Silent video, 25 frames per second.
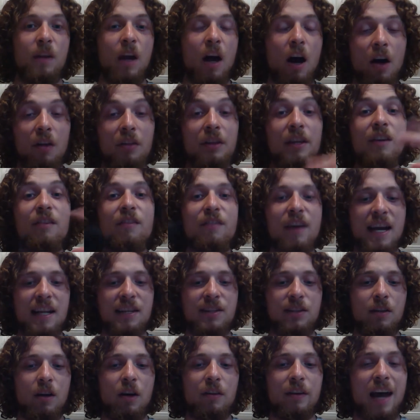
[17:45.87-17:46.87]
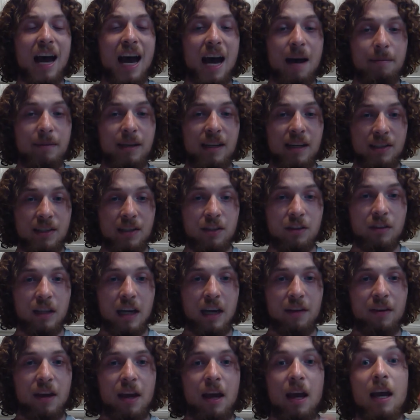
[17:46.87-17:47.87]
All the events and all the happenings in your
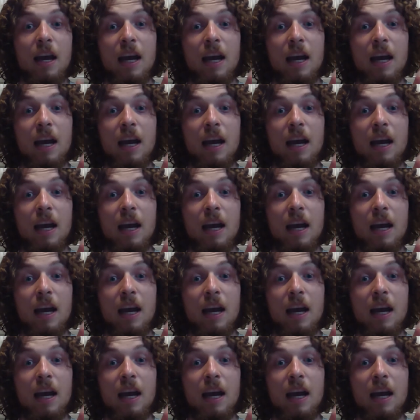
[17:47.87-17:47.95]
life.